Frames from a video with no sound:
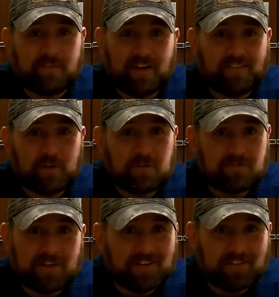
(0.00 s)
I've got the only
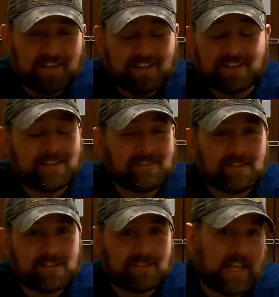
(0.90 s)
vehicle that
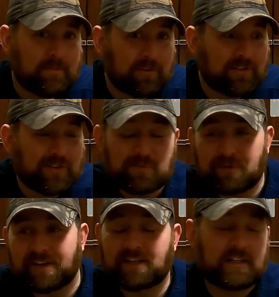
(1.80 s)
is able to,
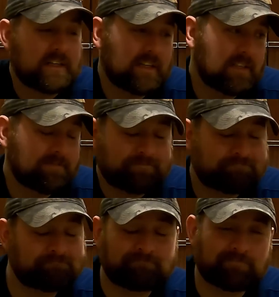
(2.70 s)
but
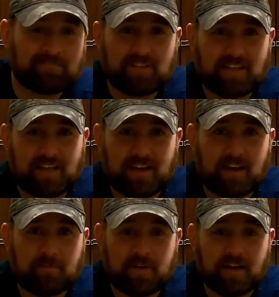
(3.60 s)
yeah,
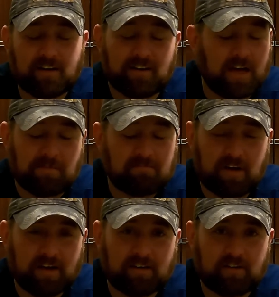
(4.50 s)
I'm not gonna
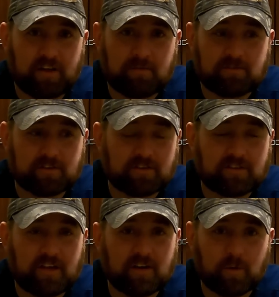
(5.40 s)
do that. I'm just gonna
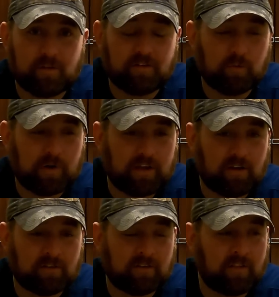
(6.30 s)
stay here with everybody
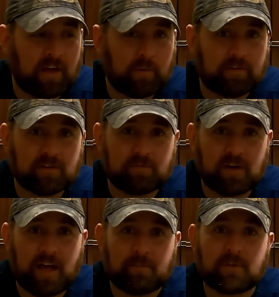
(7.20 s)
else, and then that way if something
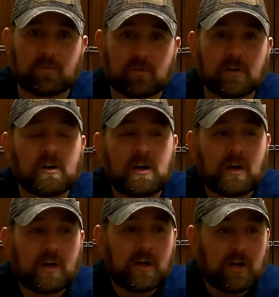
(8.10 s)
happens, we're
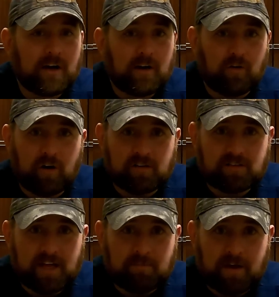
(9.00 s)
on
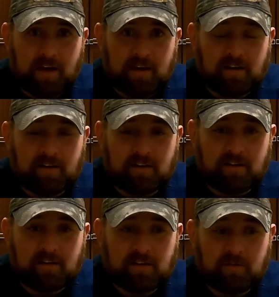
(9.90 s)
standby and
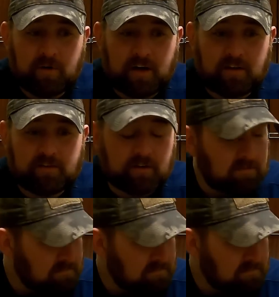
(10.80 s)
ready. So.